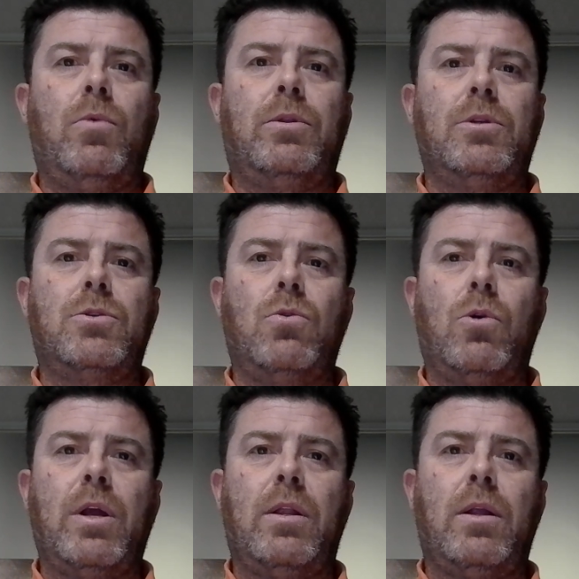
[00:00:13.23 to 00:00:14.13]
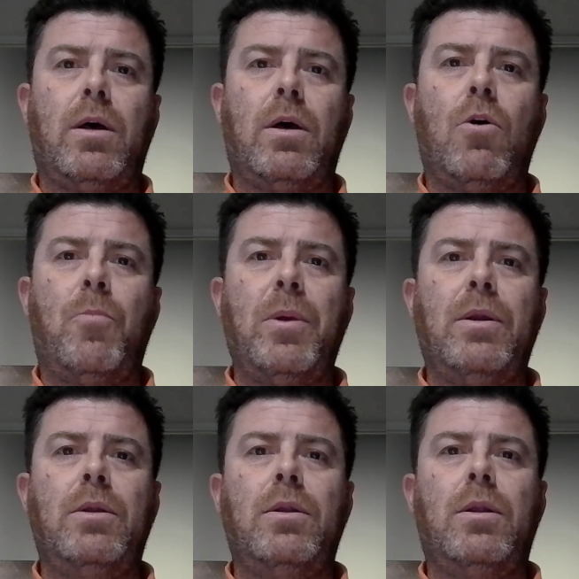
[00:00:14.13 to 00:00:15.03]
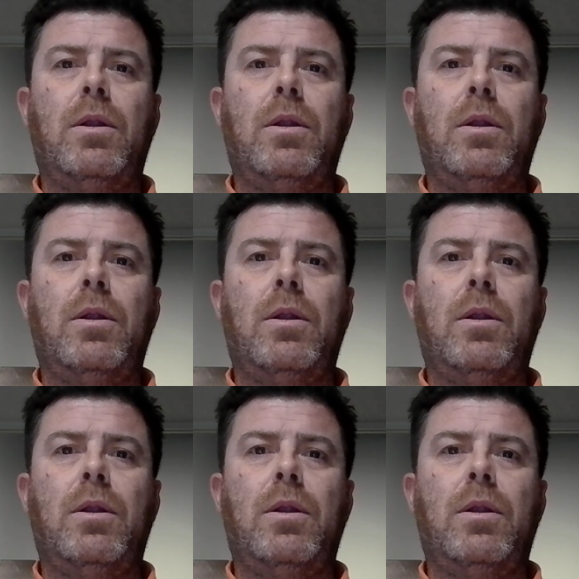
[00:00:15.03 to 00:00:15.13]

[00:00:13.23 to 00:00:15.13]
with the story and open